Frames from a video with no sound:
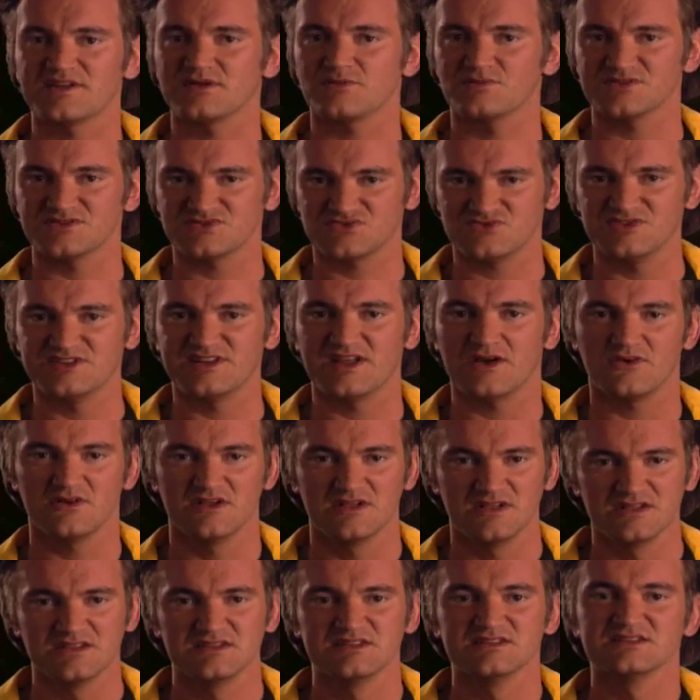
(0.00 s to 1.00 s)
it was, you know,
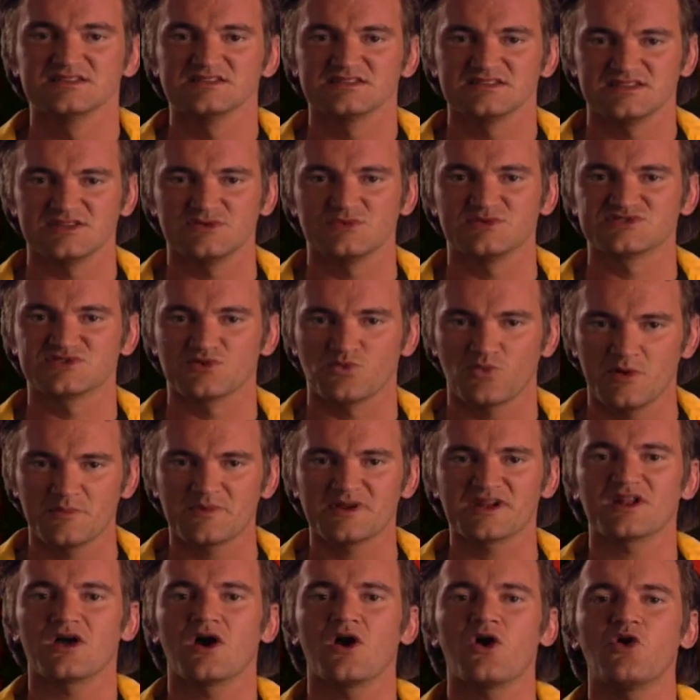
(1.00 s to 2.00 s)
it was the woman
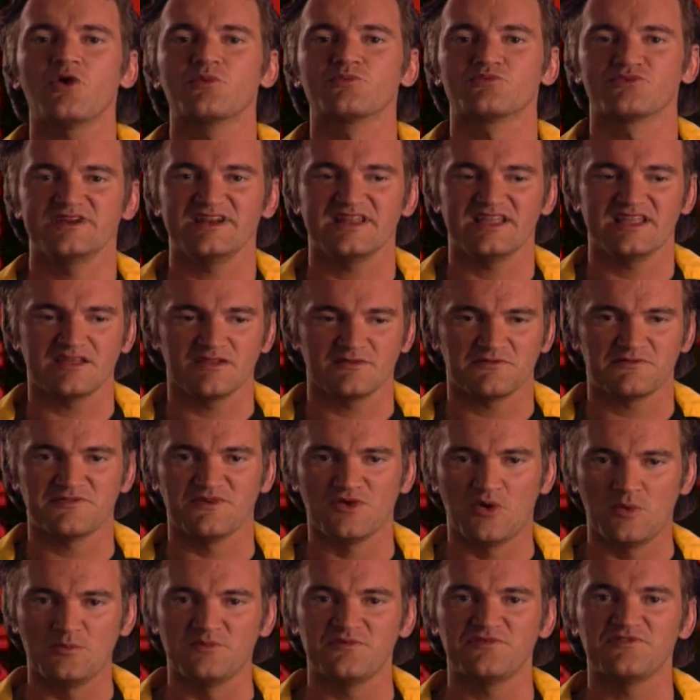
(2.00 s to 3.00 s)
at home reading
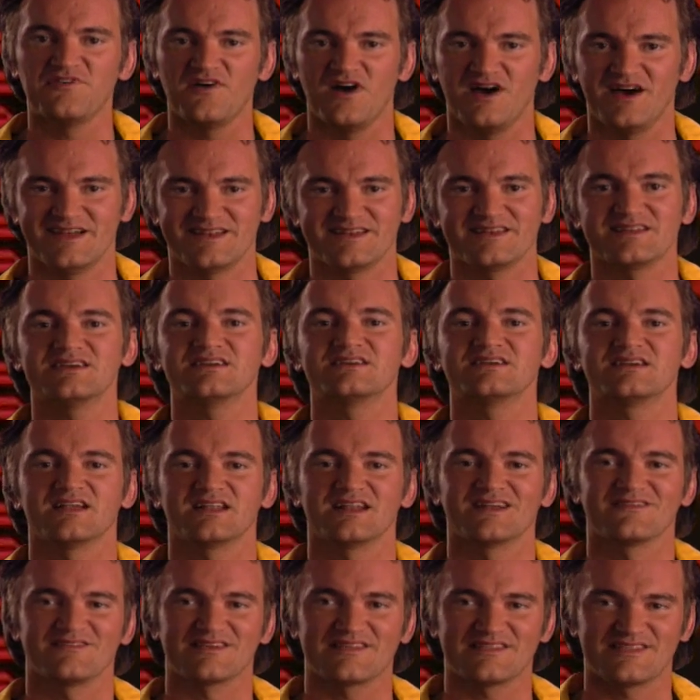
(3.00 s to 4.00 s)
Film Fun and
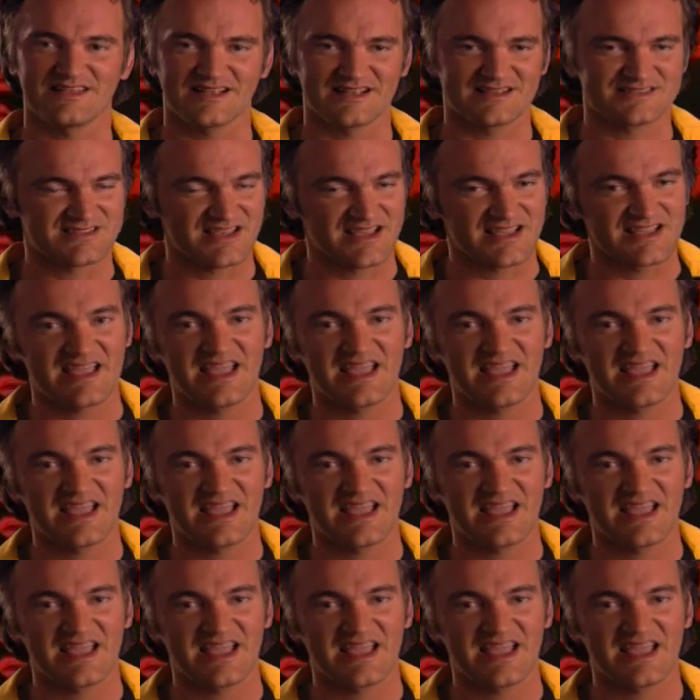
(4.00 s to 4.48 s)
everything and saying,